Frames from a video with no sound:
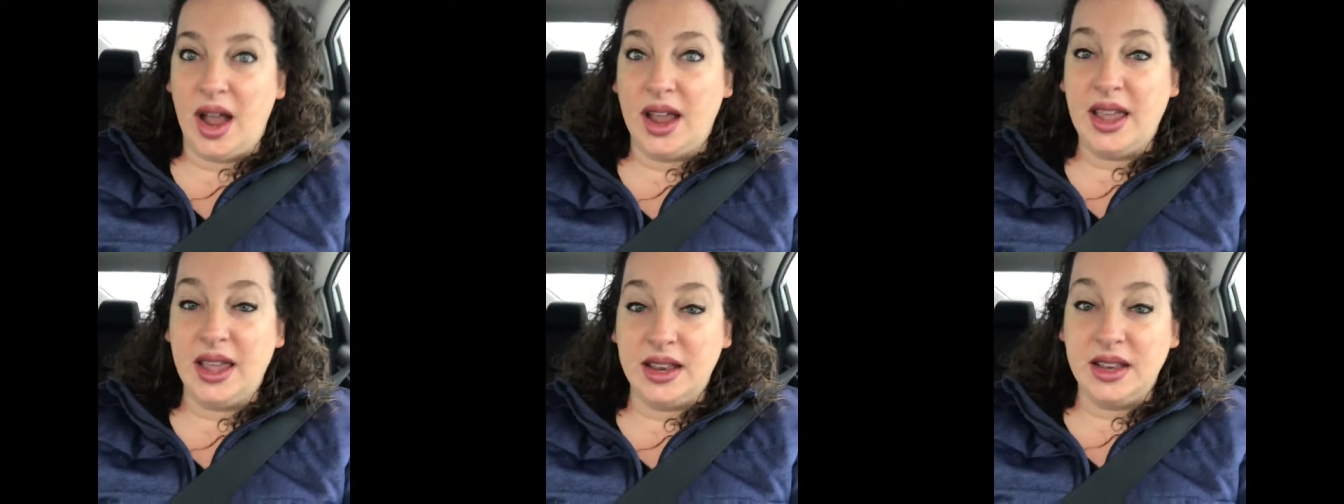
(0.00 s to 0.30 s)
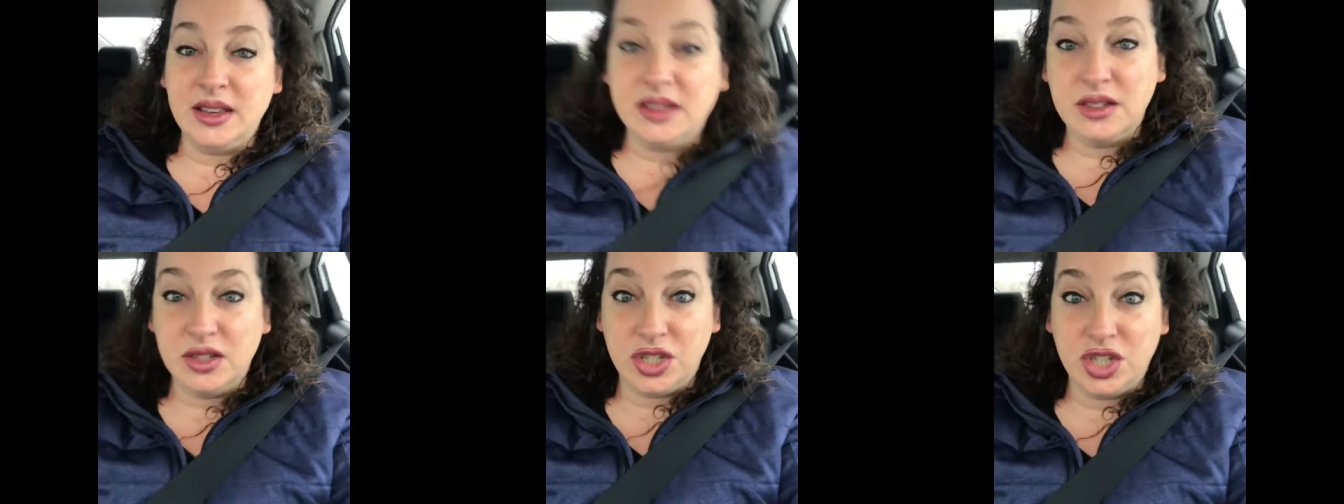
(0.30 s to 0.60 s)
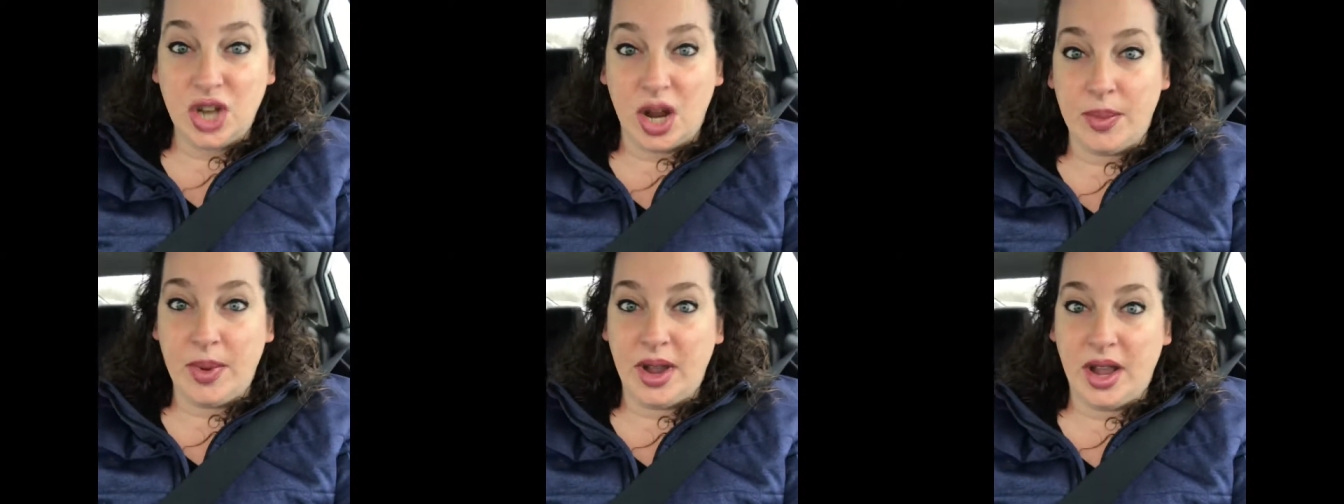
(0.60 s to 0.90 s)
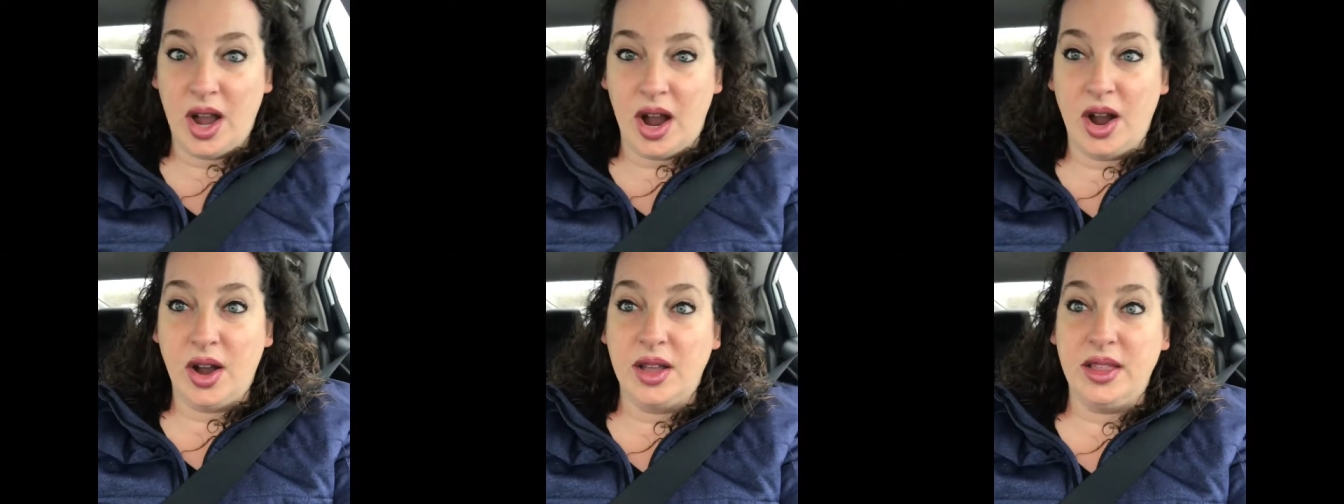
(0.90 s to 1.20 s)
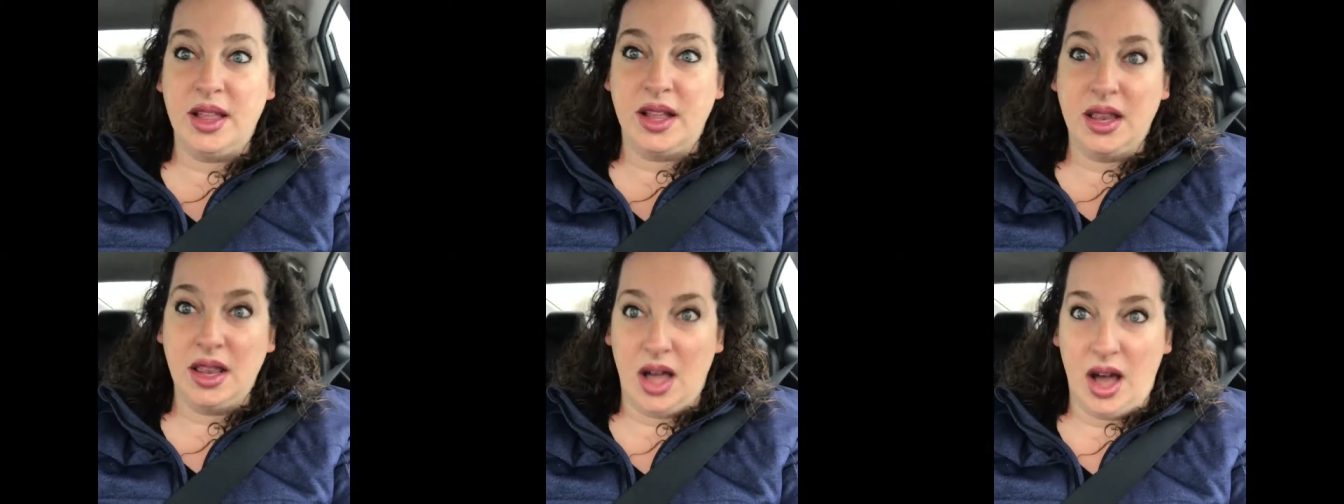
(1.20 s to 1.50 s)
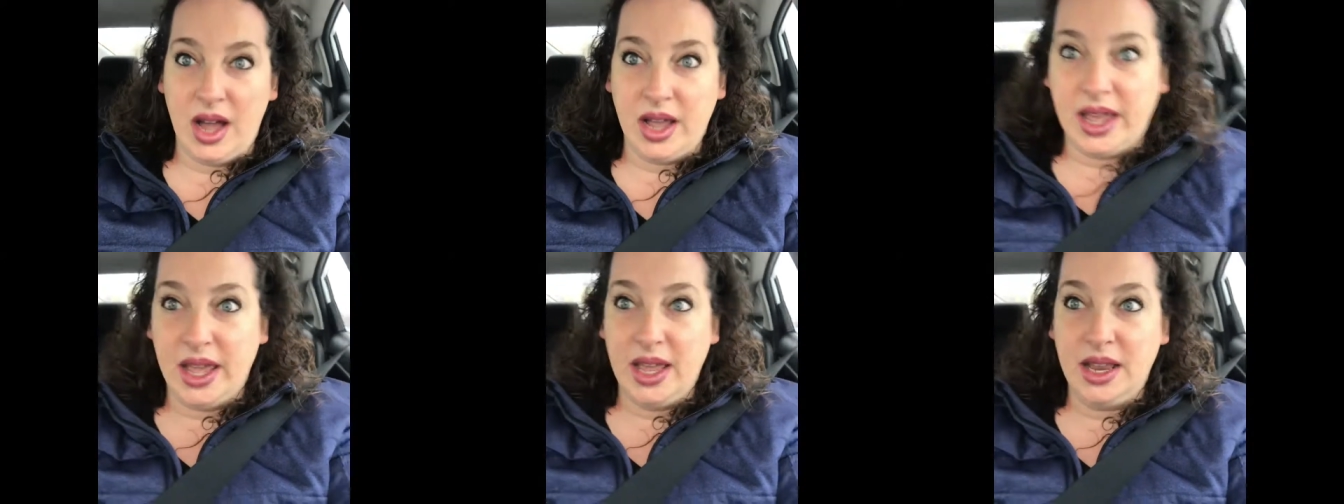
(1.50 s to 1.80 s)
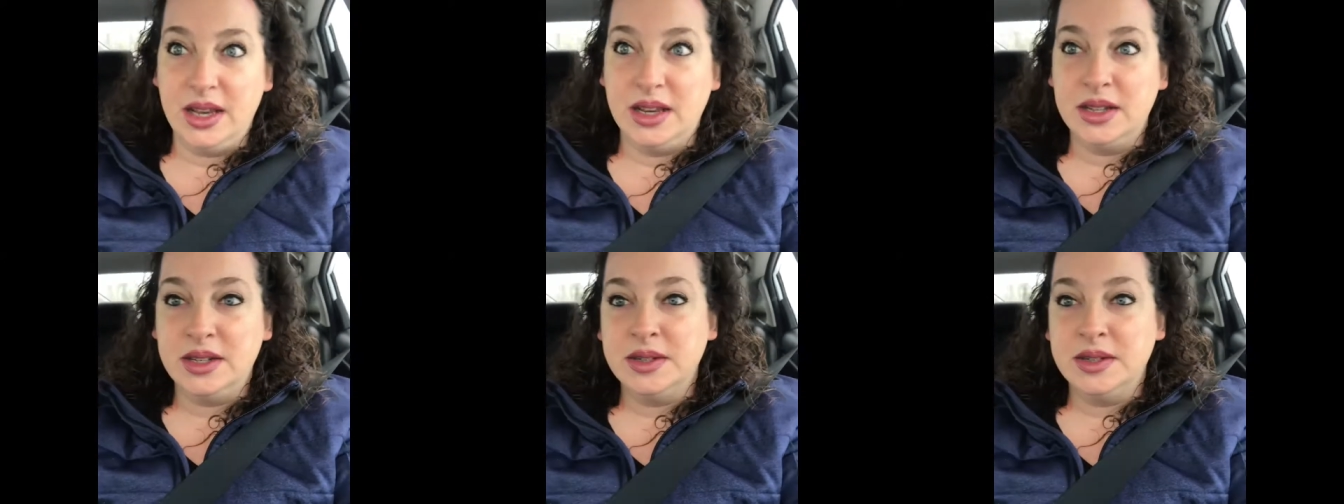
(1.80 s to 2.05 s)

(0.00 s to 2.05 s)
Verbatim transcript: I can start my car and then lock it.